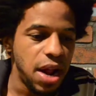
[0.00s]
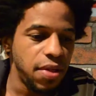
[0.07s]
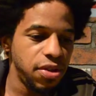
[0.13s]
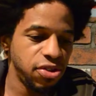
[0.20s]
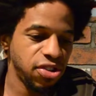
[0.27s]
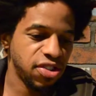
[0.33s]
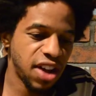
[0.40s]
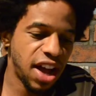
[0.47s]

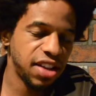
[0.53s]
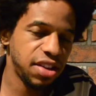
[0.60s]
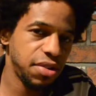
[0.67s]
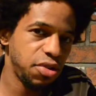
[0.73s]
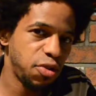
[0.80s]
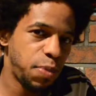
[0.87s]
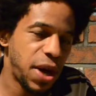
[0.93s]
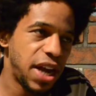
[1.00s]
There's this concept that
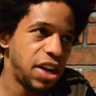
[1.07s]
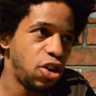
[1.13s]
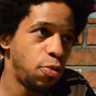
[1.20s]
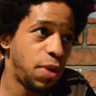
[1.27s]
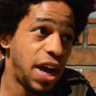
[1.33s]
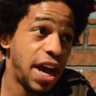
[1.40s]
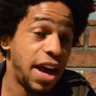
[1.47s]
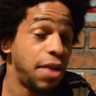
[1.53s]
was pioneered
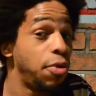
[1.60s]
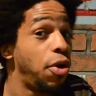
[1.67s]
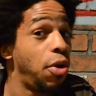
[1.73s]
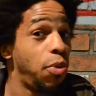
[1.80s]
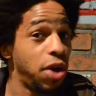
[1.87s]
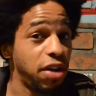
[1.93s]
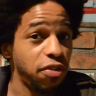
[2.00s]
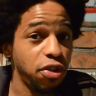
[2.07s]
by
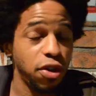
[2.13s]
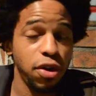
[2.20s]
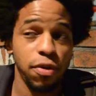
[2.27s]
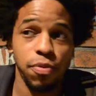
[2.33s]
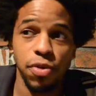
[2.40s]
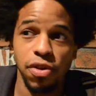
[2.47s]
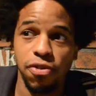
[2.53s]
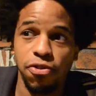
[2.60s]
one of
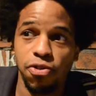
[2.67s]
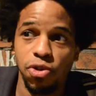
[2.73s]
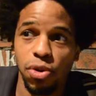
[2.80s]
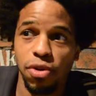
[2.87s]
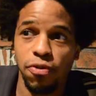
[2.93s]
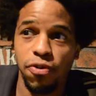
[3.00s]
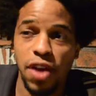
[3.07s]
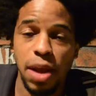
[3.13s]
the
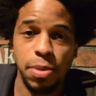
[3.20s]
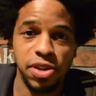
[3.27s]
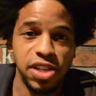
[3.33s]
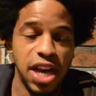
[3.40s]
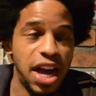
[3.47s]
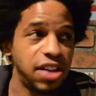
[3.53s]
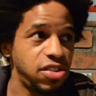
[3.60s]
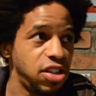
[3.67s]
sort of famous
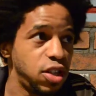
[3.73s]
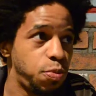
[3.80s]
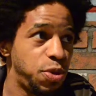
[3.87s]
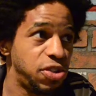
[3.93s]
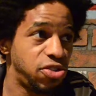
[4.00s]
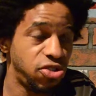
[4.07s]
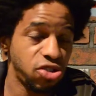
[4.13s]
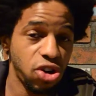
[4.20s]
guys in
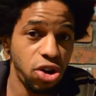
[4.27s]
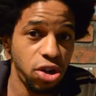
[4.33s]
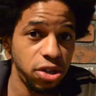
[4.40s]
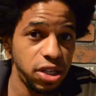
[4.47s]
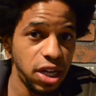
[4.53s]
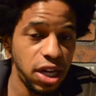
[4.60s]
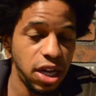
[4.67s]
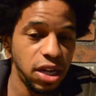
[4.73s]
this business called